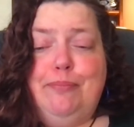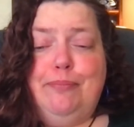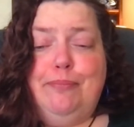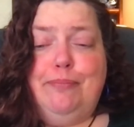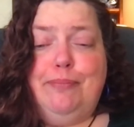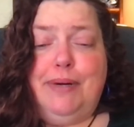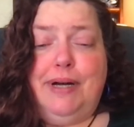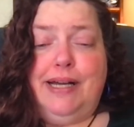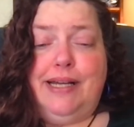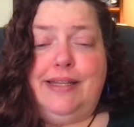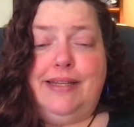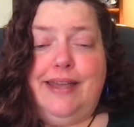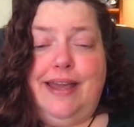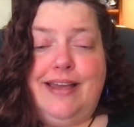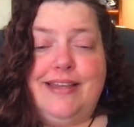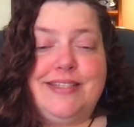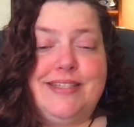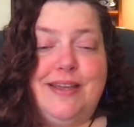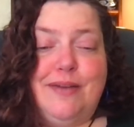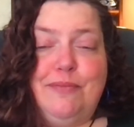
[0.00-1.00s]
But
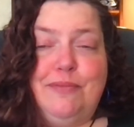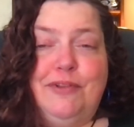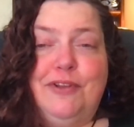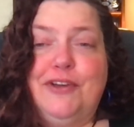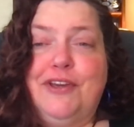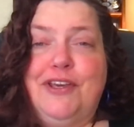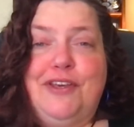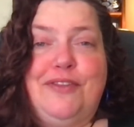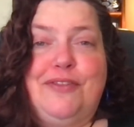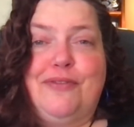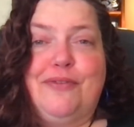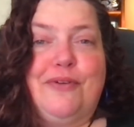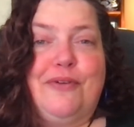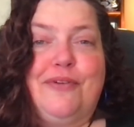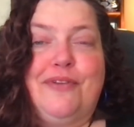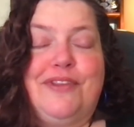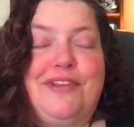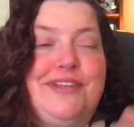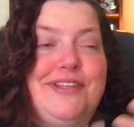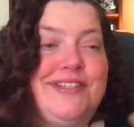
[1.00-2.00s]
as I'm looking
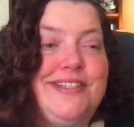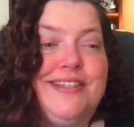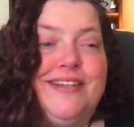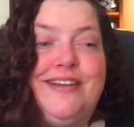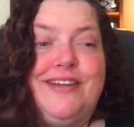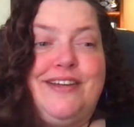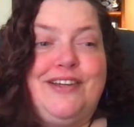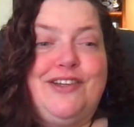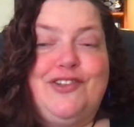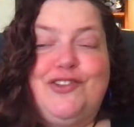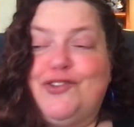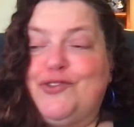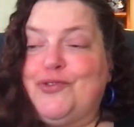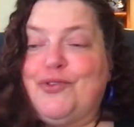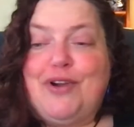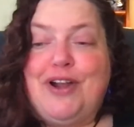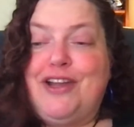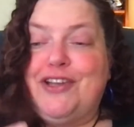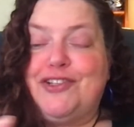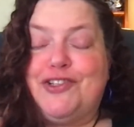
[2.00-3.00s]
through this
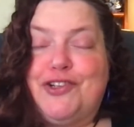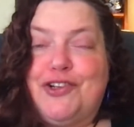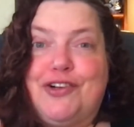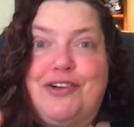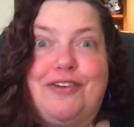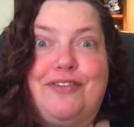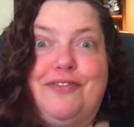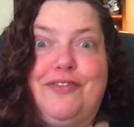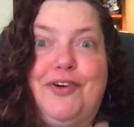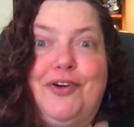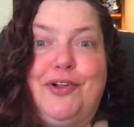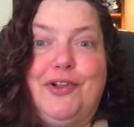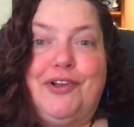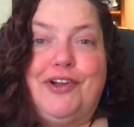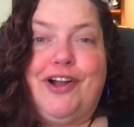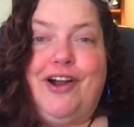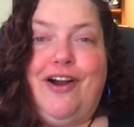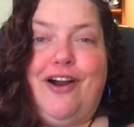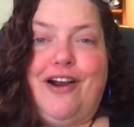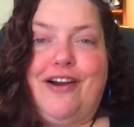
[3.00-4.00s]
treasure of old
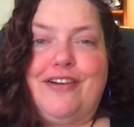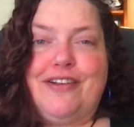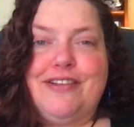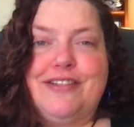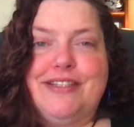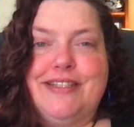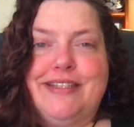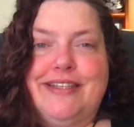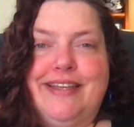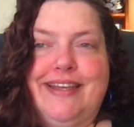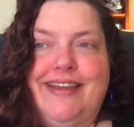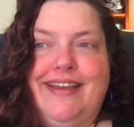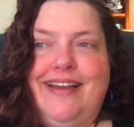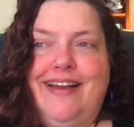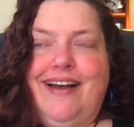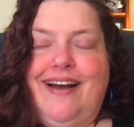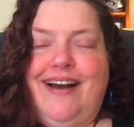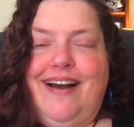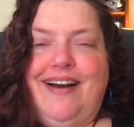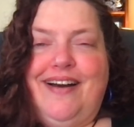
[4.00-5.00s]
cards,
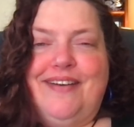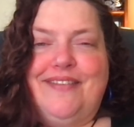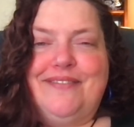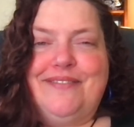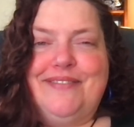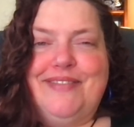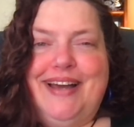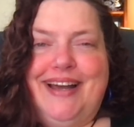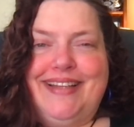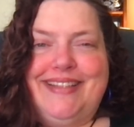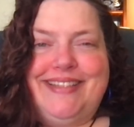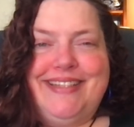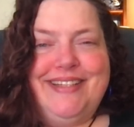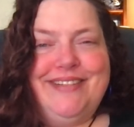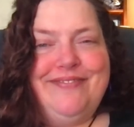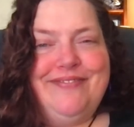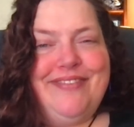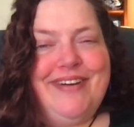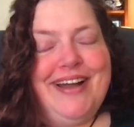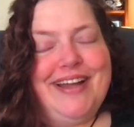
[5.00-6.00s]
I
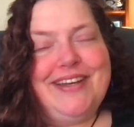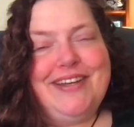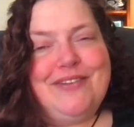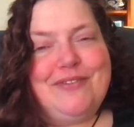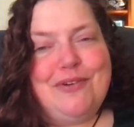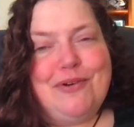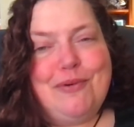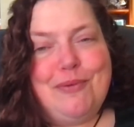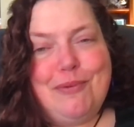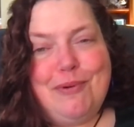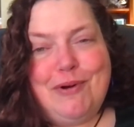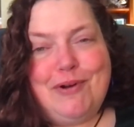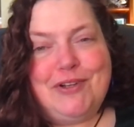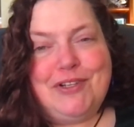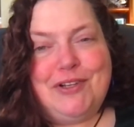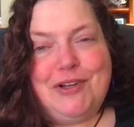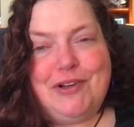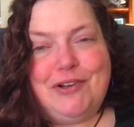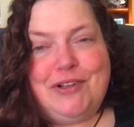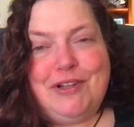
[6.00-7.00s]
did find a
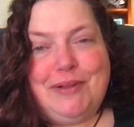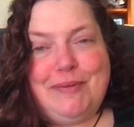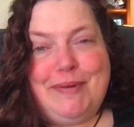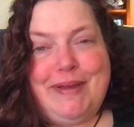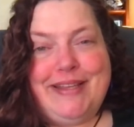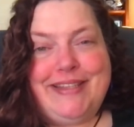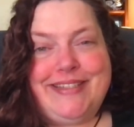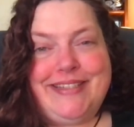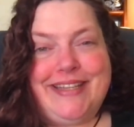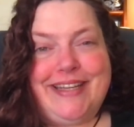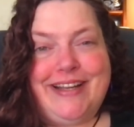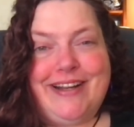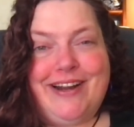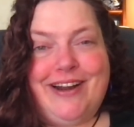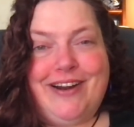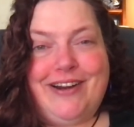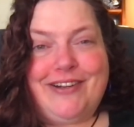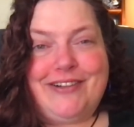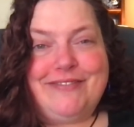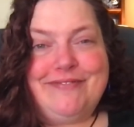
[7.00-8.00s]
Roberto Clemente
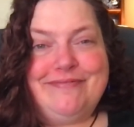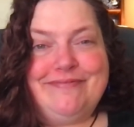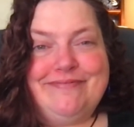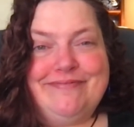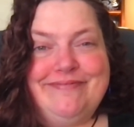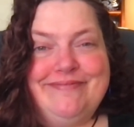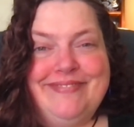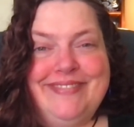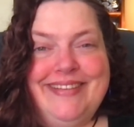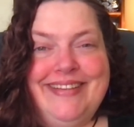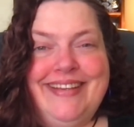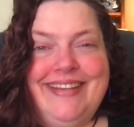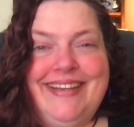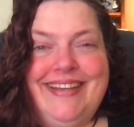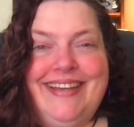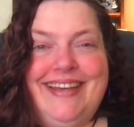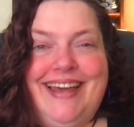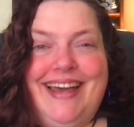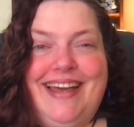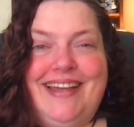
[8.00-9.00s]
card.
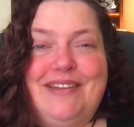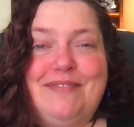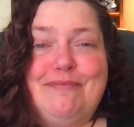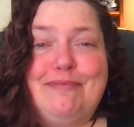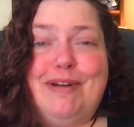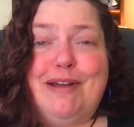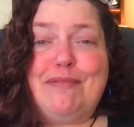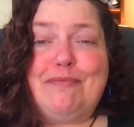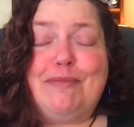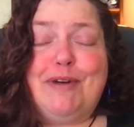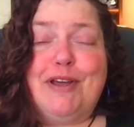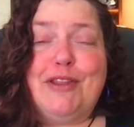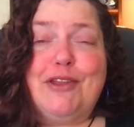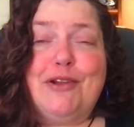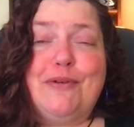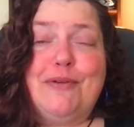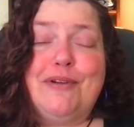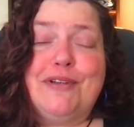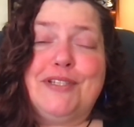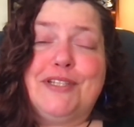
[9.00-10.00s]
And my
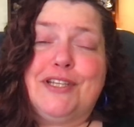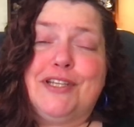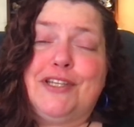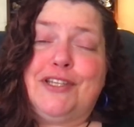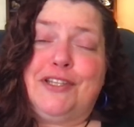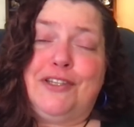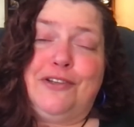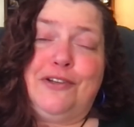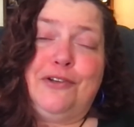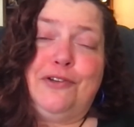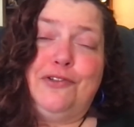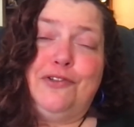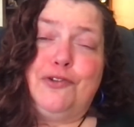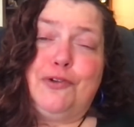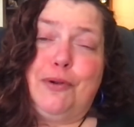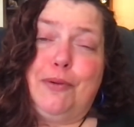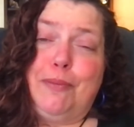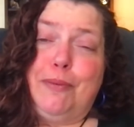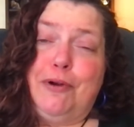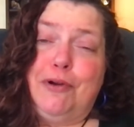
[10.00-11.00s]
mother was a huge
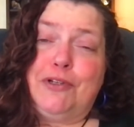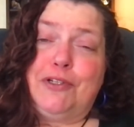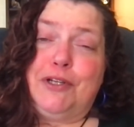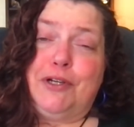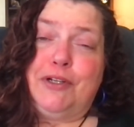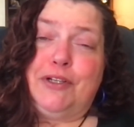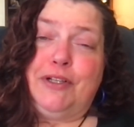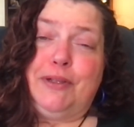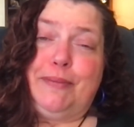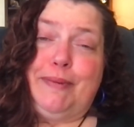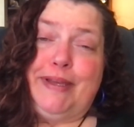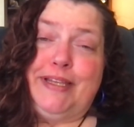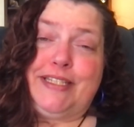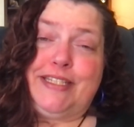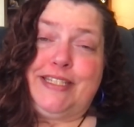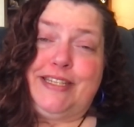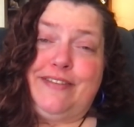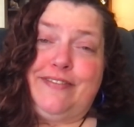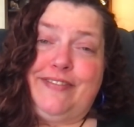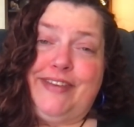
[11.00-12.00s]
Roberto
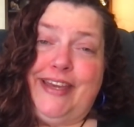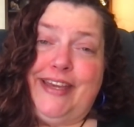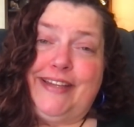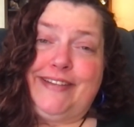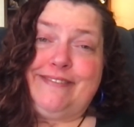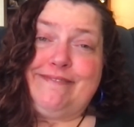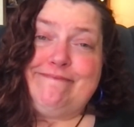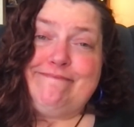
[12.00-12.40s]
Clemente fan.